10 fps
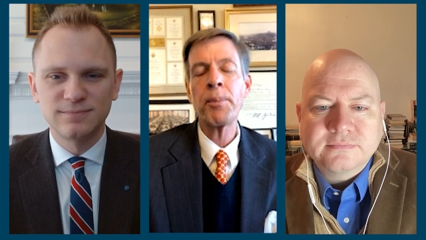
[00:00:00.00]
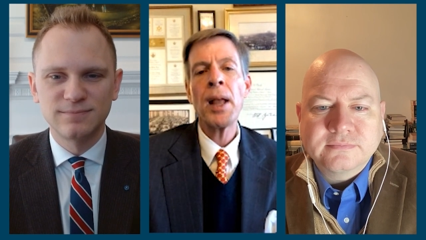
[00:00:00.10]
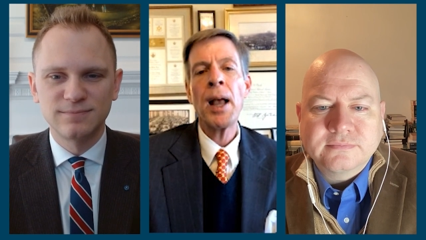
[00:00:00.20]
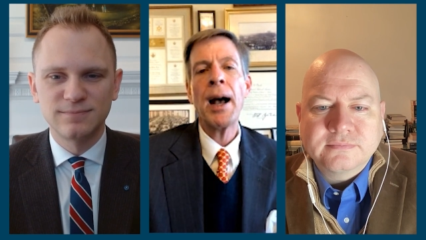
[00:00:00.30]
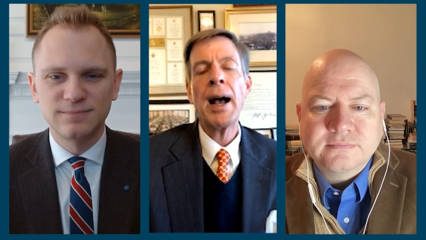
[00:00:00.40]

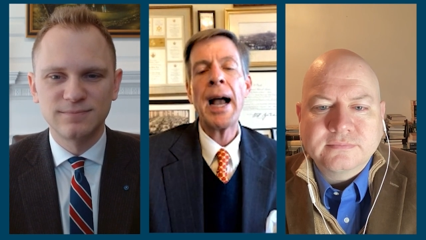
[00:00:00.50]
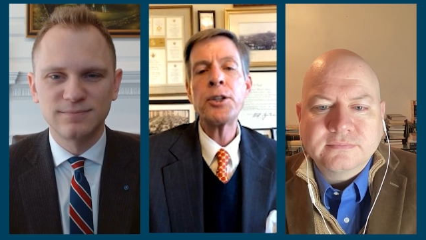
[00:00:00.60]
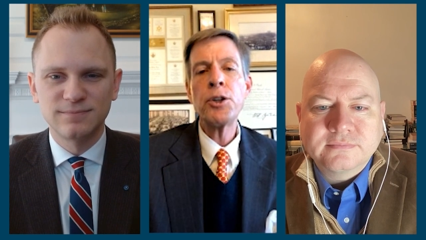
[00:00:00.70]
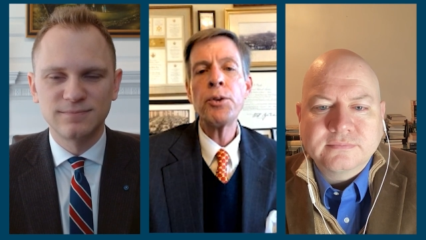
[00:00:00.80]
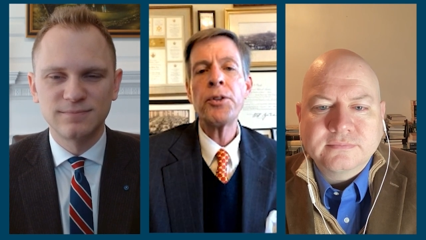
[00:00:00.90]
Speaker 1: Uh, I
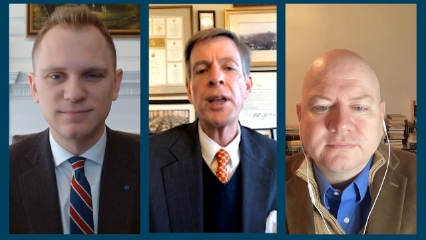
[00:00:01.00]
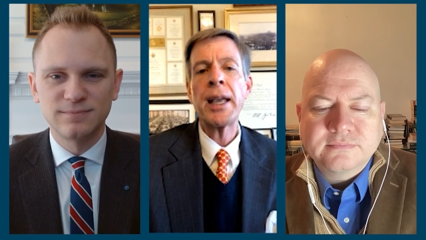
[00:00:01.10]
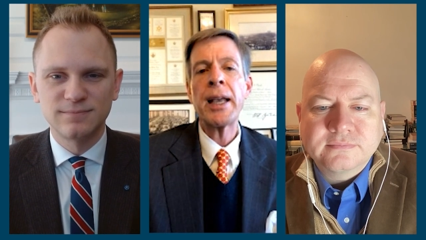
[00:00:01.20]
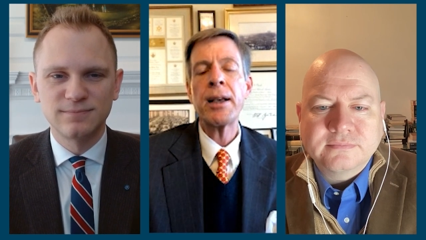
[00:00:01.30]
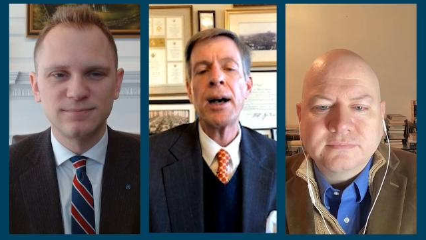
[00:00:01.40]
do think
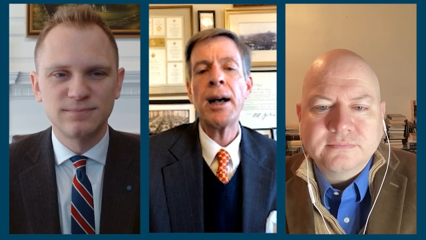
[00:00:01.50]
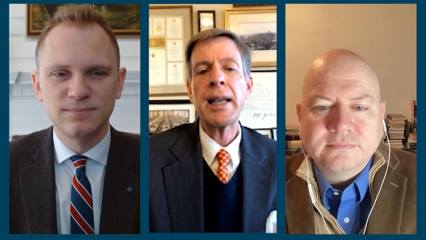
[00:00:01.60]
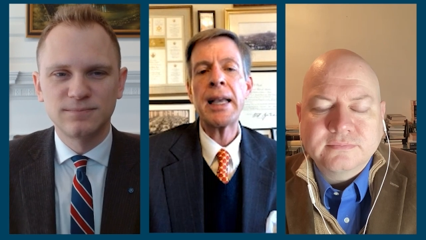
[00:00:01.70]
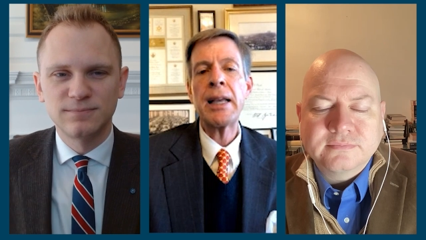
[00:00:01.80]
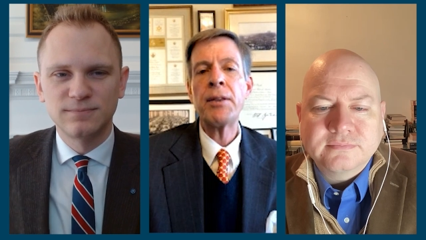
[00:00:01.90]
uh,
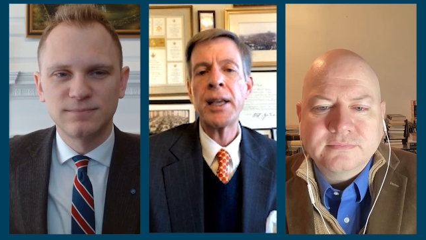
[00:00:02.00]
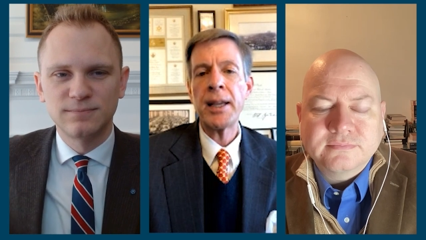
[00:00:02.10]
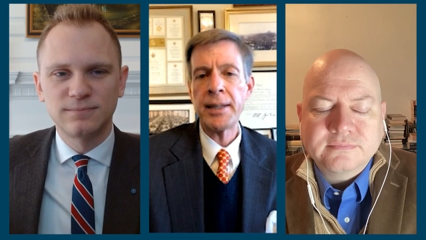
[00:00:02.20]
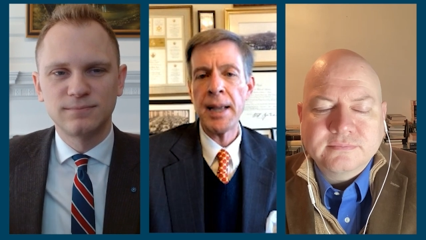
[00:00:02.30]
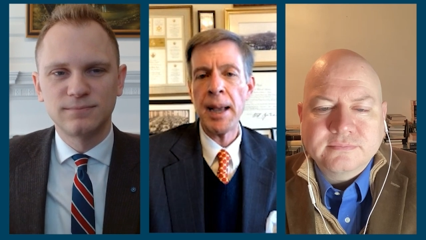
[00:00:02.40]
in the
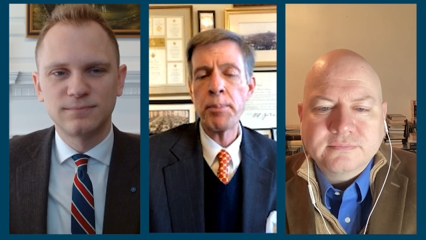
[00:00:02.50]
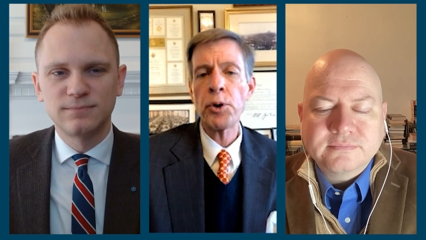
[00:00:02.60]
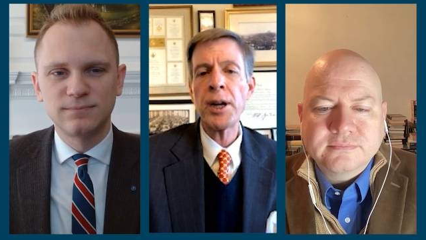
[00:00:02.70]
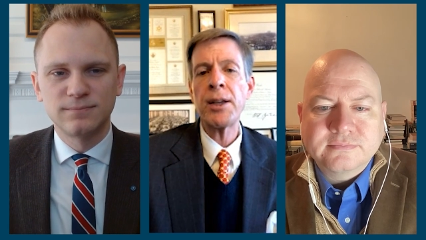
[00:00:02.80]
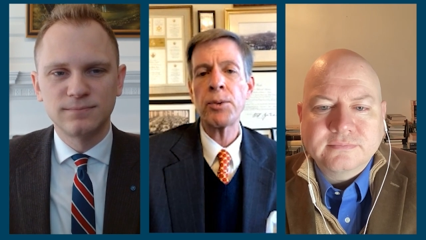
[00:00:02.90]
contemporary
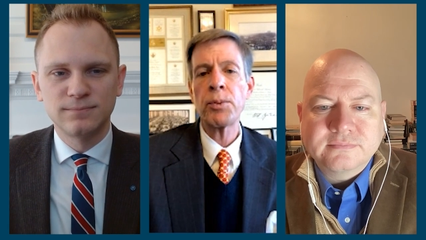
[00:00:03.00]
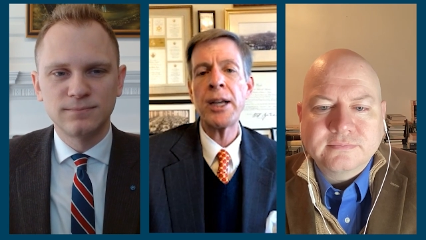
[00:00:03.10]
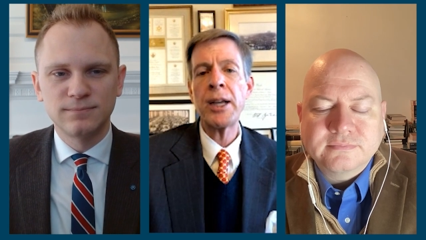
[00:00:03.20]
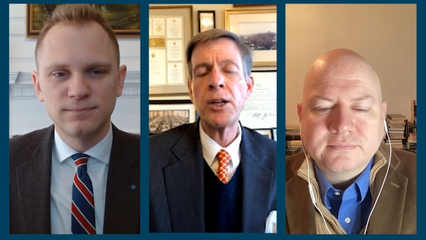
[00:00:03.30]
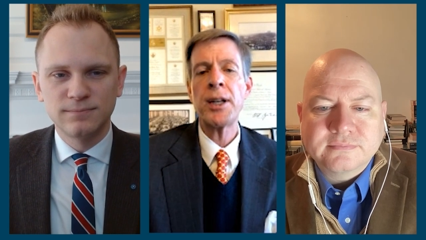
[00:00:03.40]

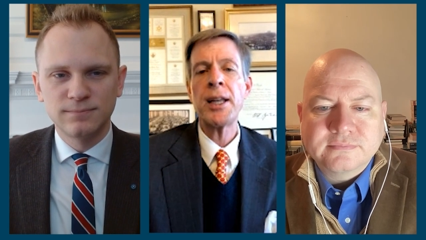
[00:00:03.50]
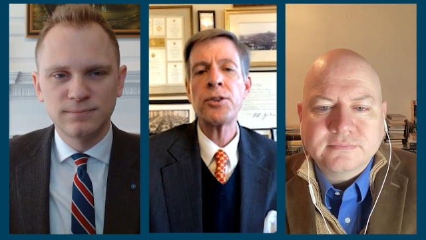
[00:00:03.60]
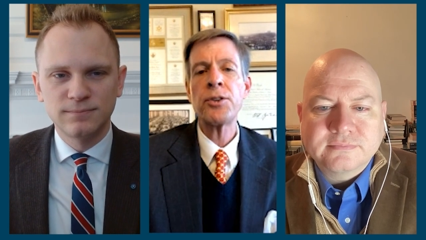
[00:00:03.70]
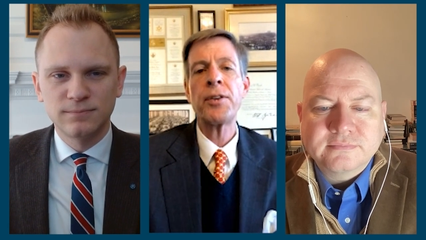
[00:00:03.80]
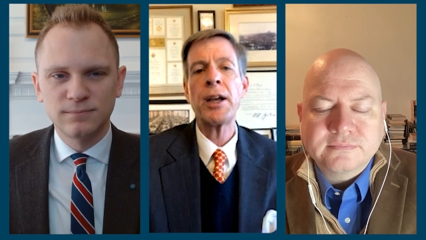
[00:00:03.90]
iteration, it is
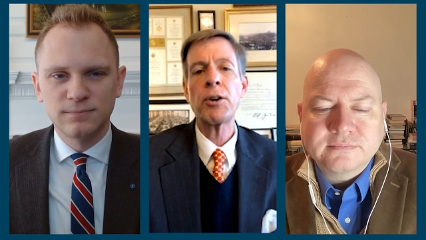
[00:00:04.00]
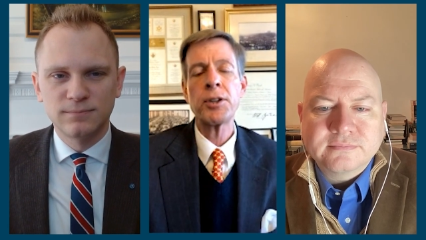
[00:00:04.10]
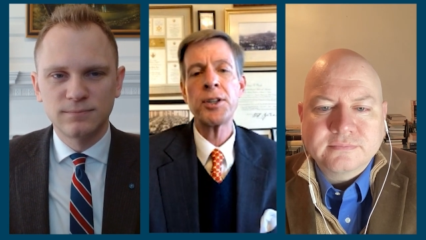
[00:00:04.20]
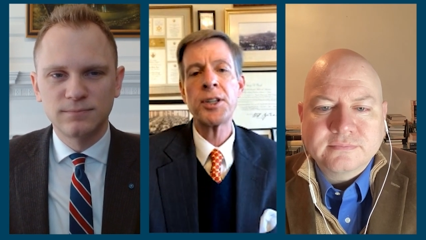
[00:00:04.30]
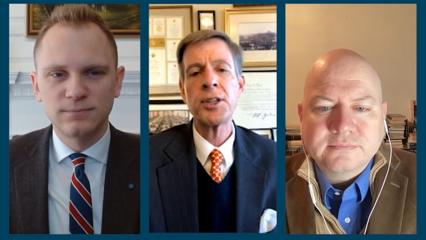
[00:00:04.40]
fair
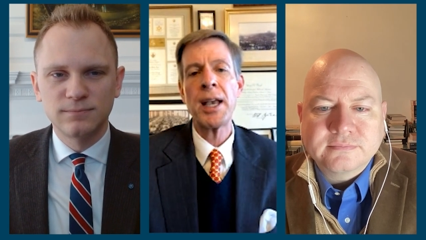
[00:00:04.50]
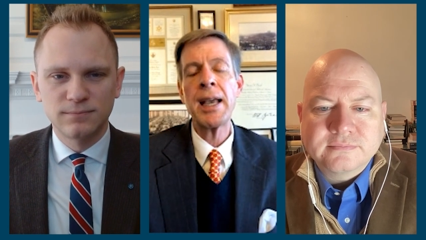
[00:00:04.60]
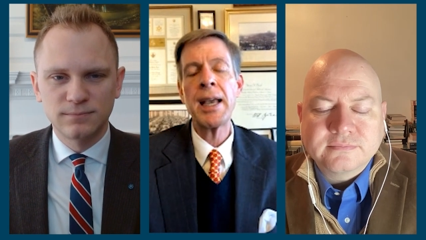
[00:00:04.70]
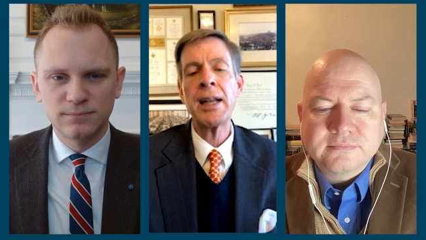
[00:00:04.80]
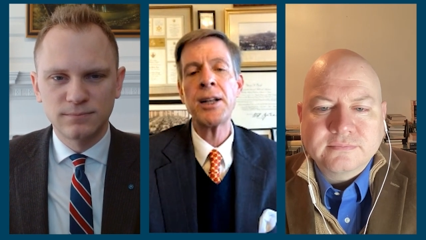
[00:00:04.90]
to say,
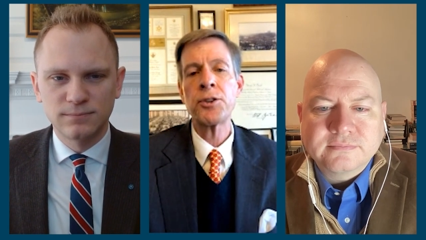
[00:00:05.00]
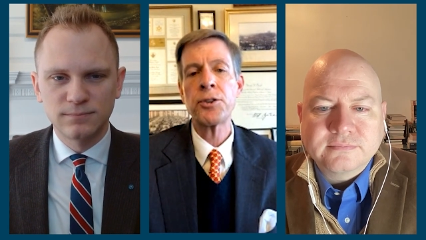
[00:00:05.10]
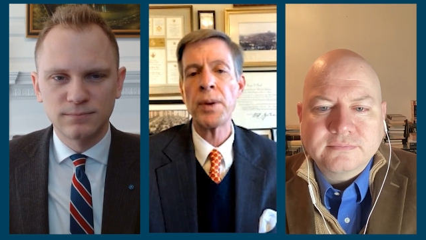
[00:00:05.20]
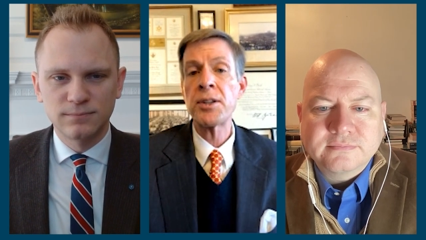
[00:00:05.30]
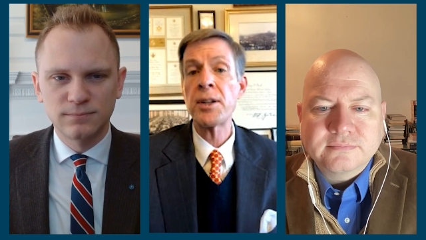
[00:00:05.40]
and it's the
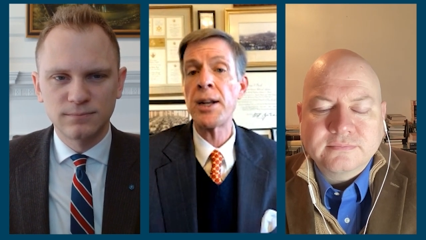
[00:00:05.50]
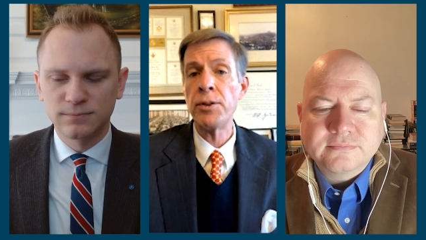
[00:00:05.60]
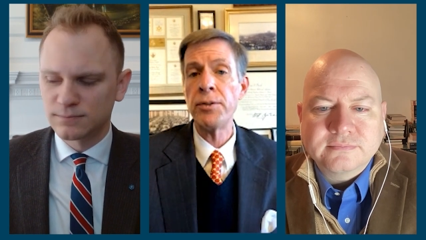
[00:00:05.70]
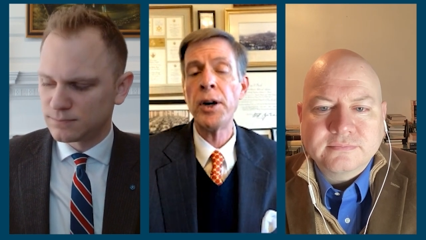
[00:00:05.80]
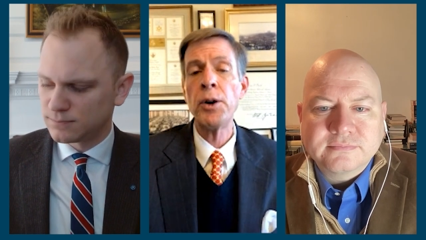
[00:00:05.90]
reason I
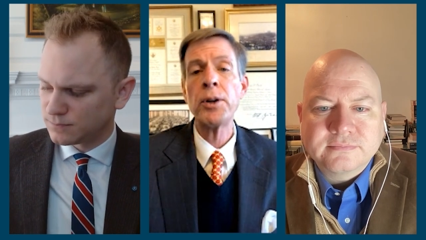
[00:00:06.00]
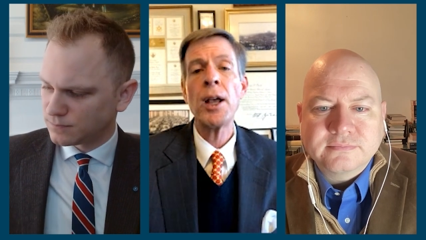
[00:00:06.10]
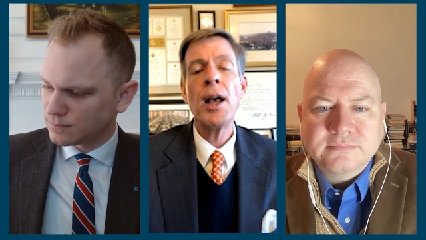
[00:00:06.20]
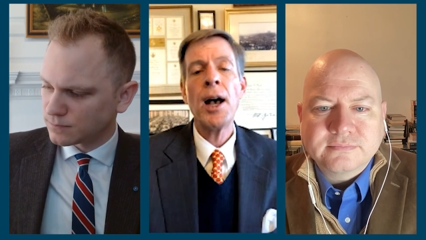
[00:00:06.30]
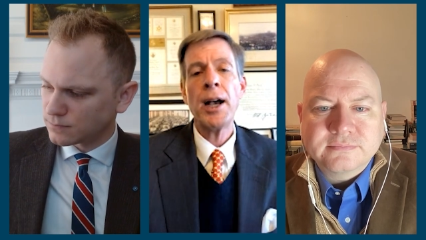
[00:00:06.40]
devote
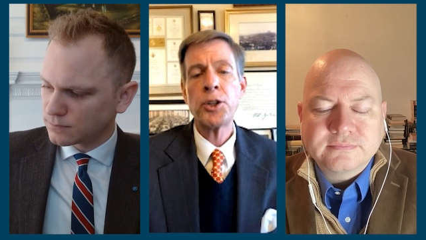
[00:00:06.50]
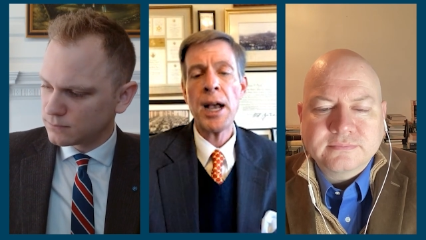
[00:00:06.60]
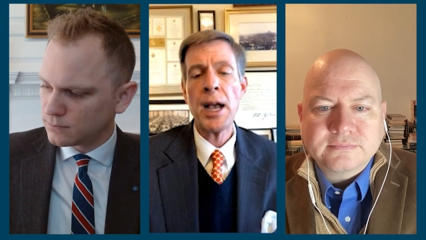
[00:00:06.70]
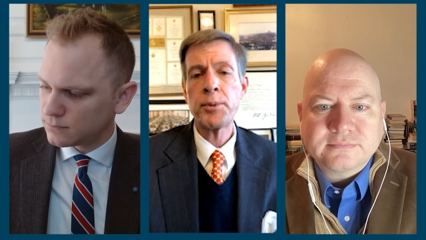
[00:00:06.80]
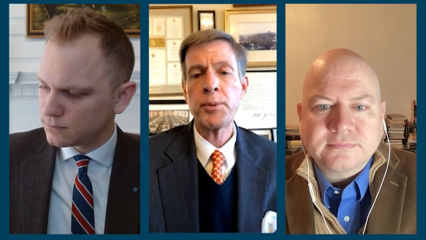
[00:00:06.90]
a
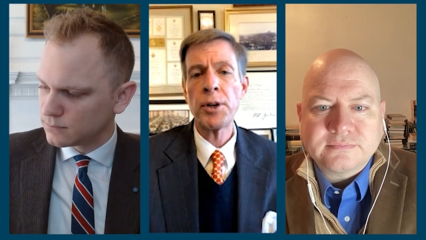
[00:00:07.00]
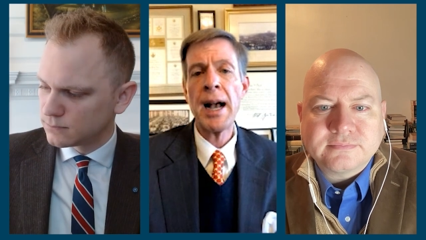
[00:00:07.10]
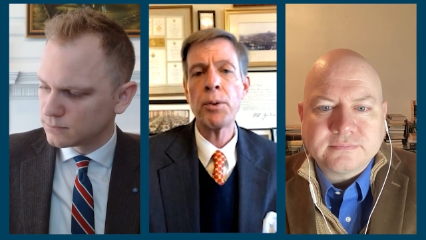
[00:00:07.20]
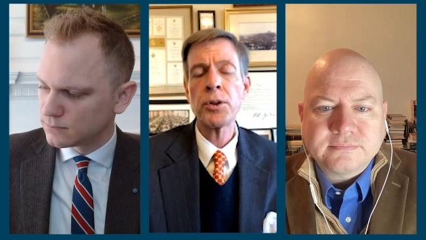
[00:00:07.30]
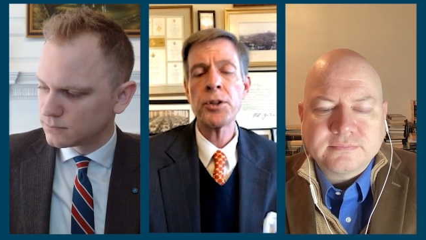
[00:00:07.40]
chapter to
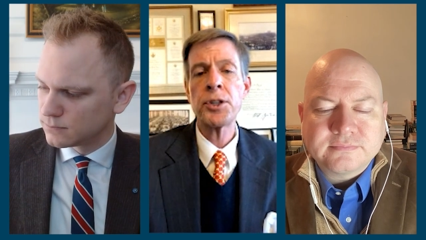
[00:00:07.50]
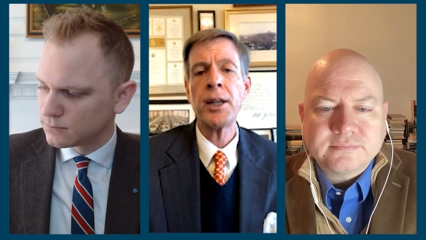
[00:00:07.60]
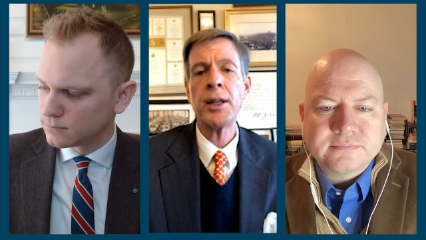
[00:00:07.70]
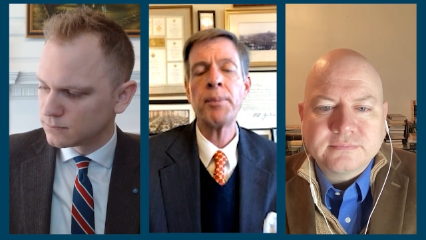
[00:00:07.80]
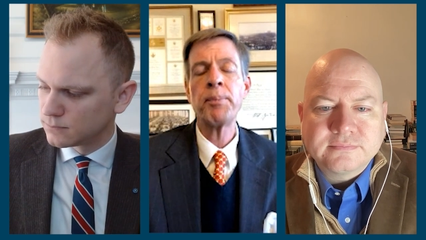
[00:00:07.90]
Howard Zinn,